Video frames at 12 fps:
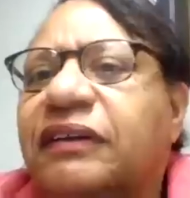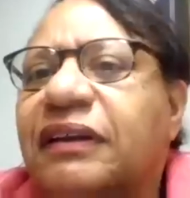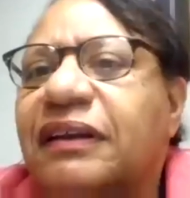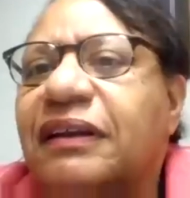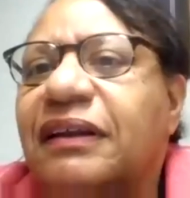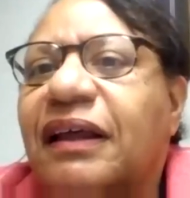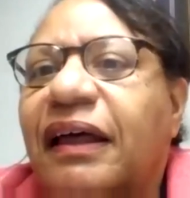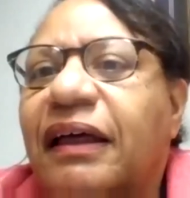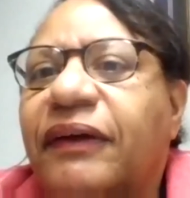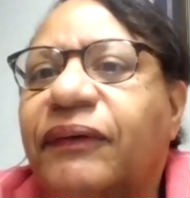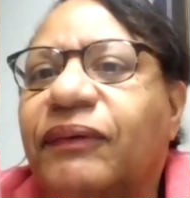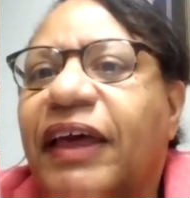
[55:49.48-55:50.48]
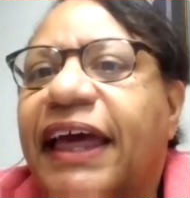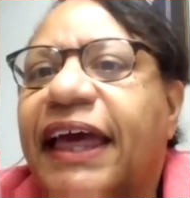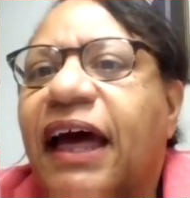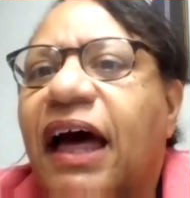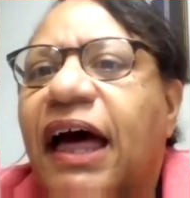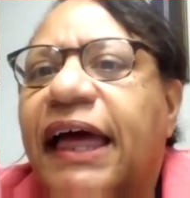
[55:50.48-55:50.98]
with a
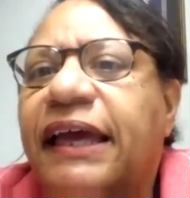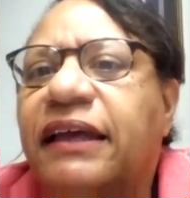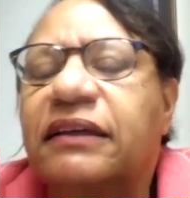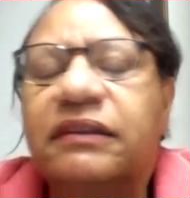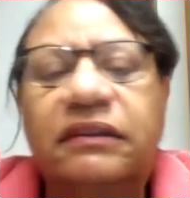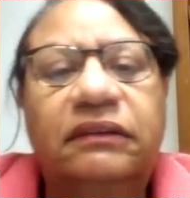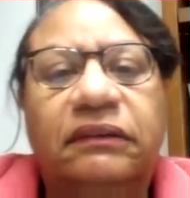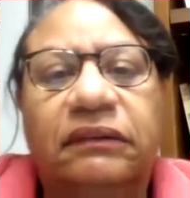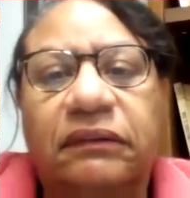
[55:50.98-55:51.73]
question for you.